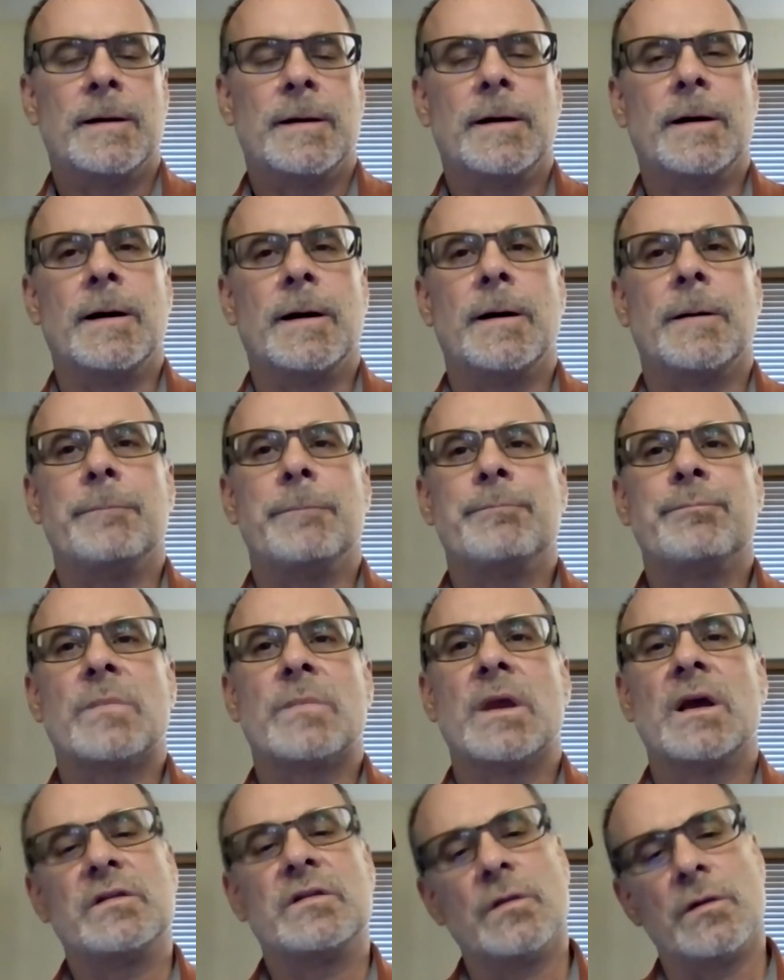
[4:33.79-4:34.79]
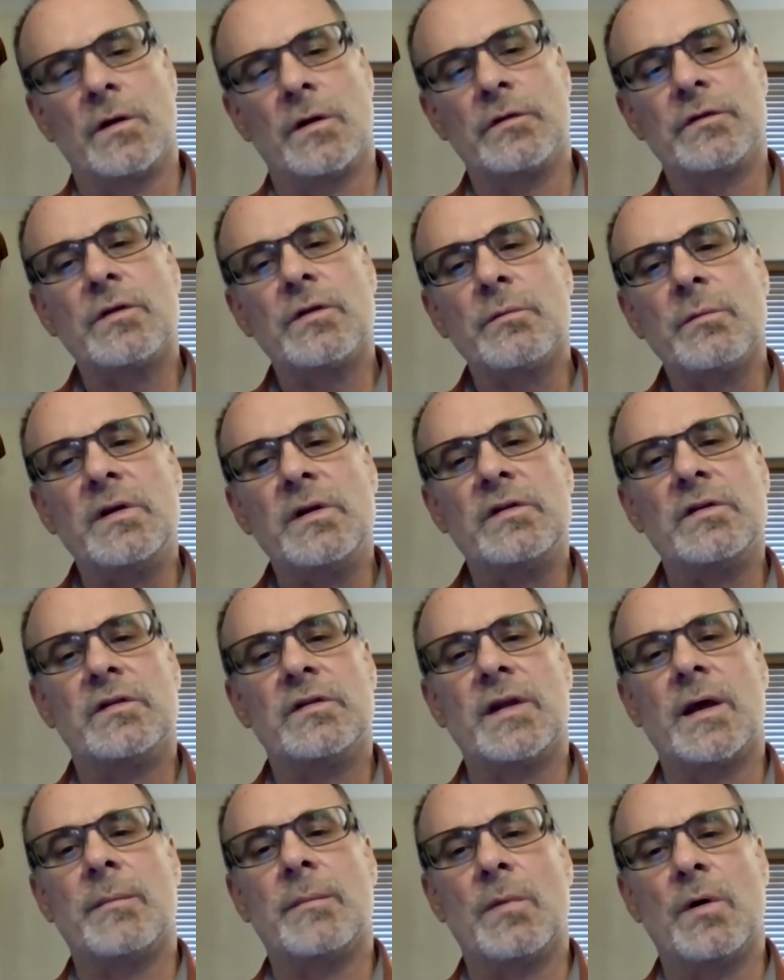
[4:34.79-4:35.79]
And so those are the
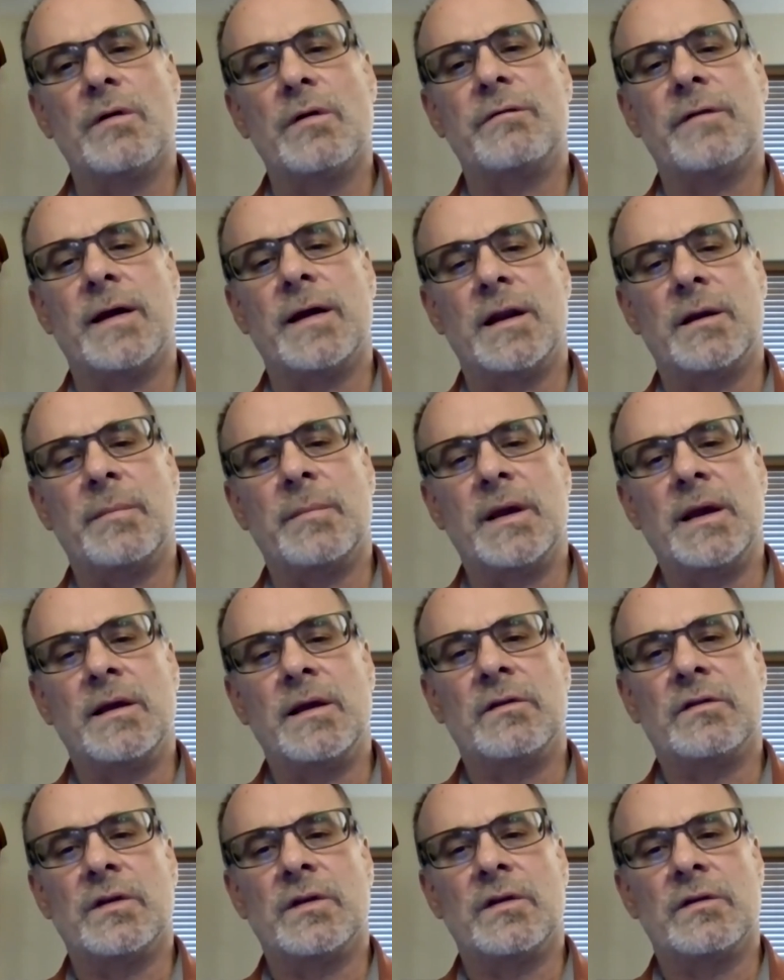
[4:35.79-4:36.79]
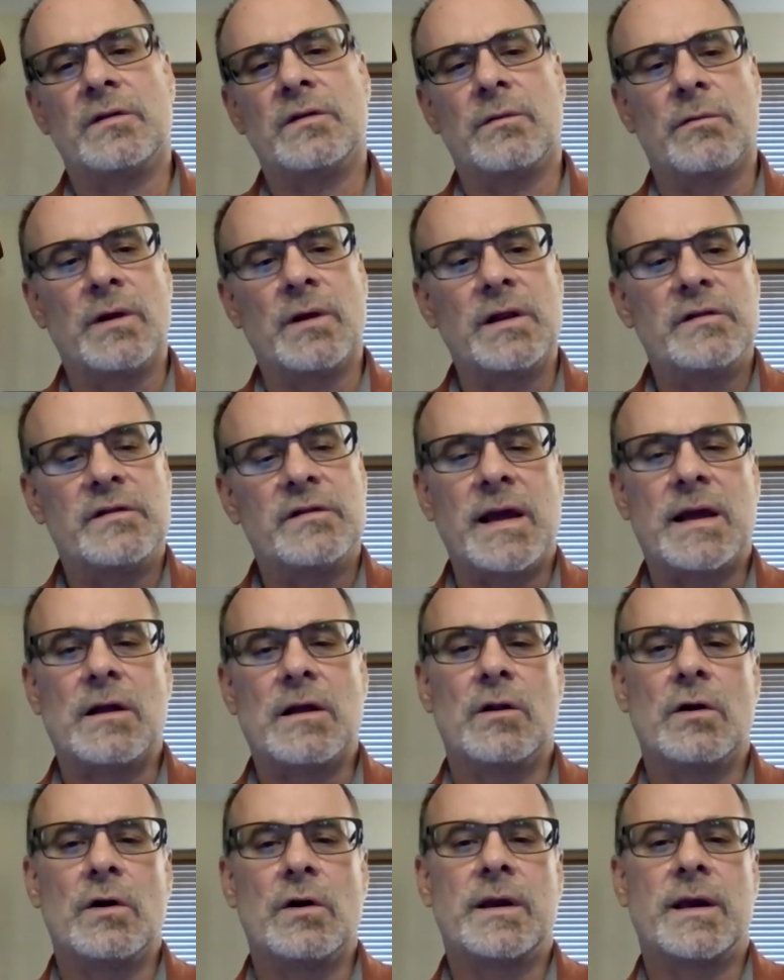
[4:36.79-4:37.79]
reasons that motivated me is to really take
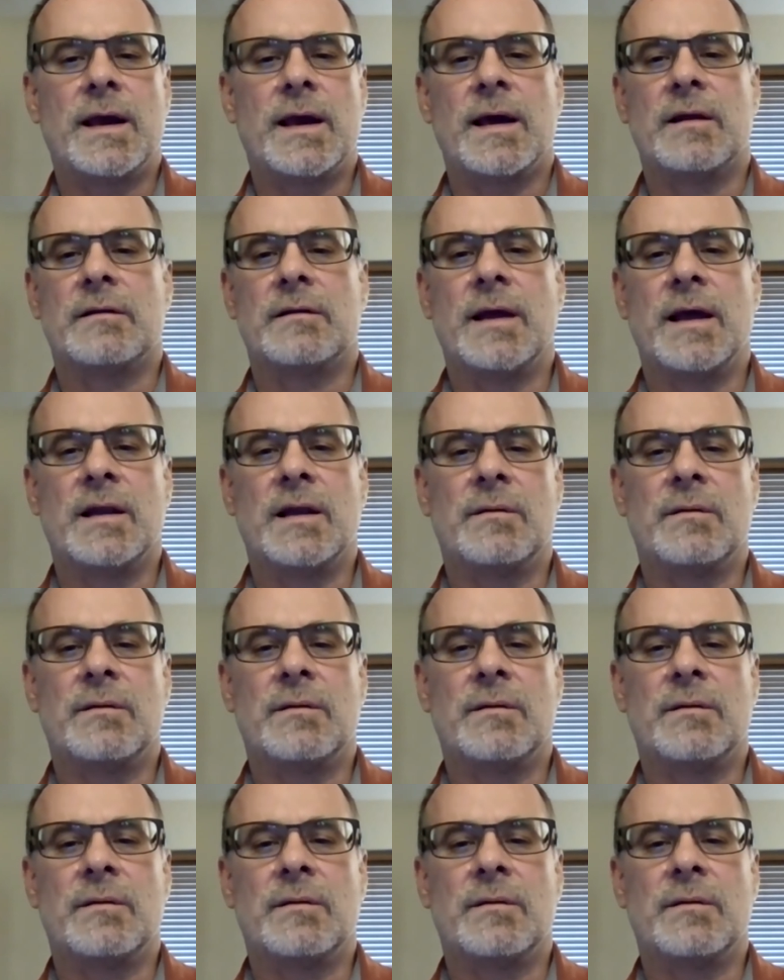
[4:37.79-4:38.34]
a look at